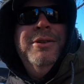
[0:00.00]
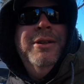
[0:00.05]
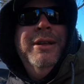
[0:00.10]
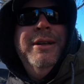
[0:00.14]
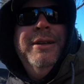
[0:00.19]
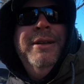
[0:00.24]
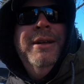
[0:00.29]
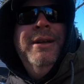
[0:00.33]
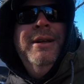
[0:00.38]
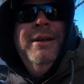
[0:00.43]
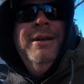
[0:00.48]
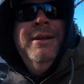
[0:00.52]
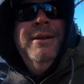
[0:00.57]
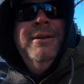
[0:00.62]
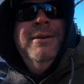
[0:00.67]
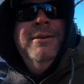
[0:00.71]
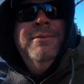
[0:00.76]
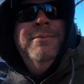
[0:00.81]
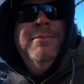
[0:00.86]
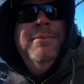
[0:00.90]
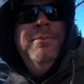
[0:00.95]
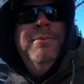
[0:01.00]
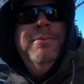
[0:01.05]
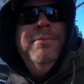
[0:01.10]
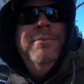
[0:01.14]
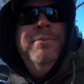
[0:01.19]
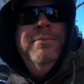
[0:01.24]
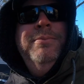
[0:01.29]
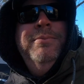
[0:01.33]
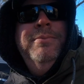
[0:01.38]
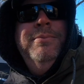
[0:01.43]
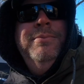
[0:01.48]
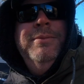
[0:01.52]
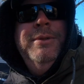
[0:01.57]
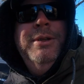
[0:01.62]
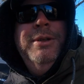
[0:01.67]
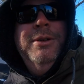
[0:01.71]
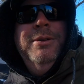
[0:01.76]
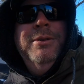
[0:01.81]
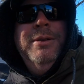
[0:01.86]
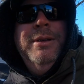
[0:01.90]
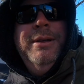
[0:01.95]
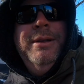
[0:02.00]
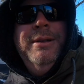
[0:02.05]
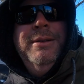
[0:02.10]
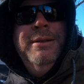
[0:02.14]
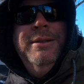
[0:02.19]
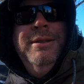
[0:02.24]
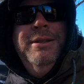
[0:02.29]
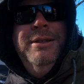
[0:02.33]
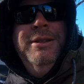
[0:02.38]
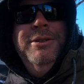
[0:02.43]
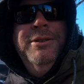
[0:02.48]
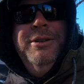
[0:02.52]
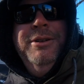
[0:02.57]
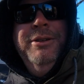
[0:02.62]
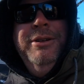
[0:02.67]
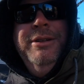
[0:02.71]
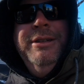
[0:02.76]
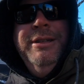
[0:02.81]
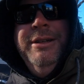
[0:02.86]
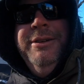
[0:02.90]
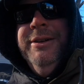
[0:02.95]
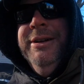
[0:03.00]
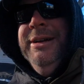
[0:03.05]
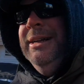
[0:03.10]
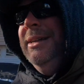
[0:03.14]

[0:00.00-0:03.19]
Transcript: like, you know, it's like 0 degrees here right